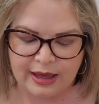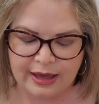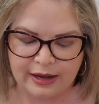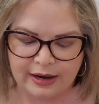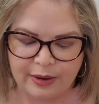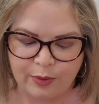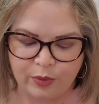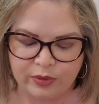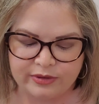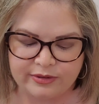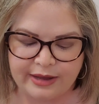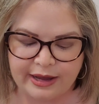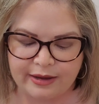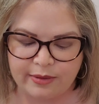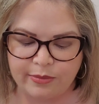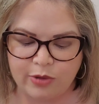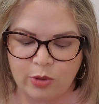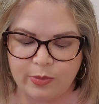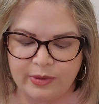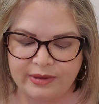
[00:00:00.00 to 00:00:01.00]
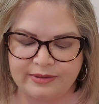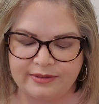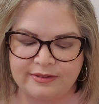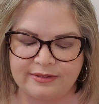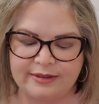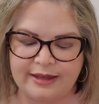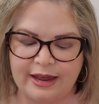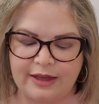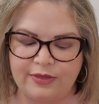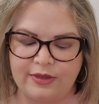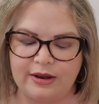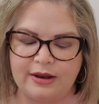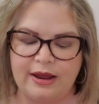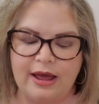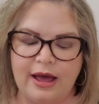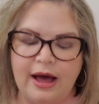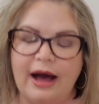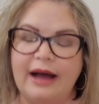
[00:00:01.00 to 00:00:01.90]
And I will take a moment to say that